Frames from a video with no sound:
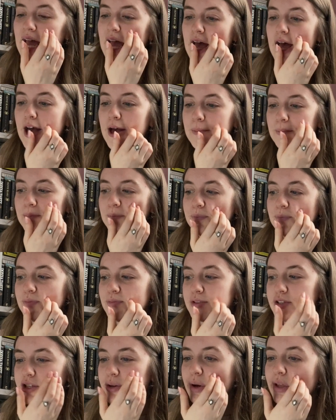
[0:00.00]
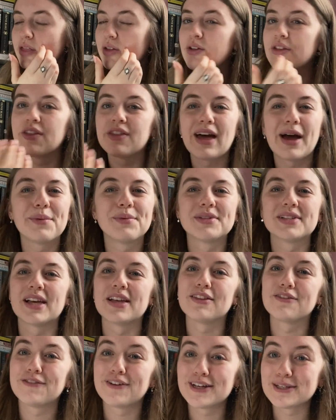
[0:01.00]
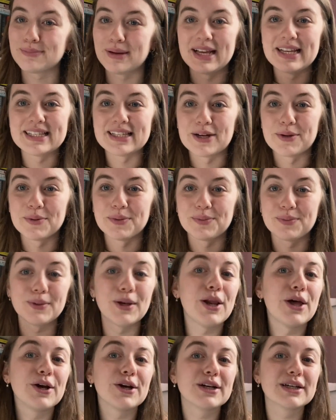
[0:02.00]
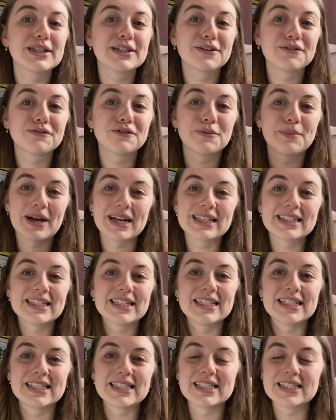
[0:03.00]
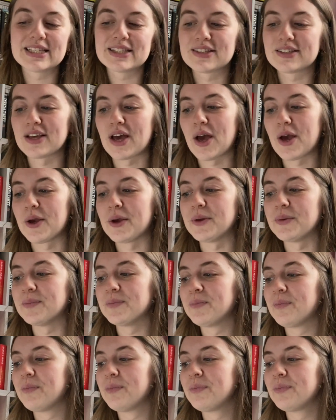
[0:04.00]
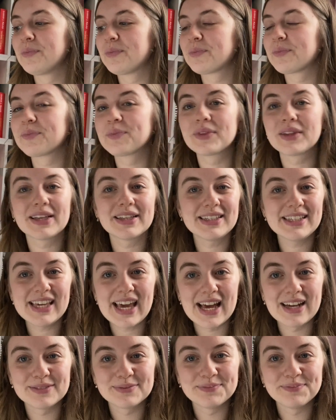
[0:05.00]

Um, so I thought that was like the first place I looked for patterns. So yeah,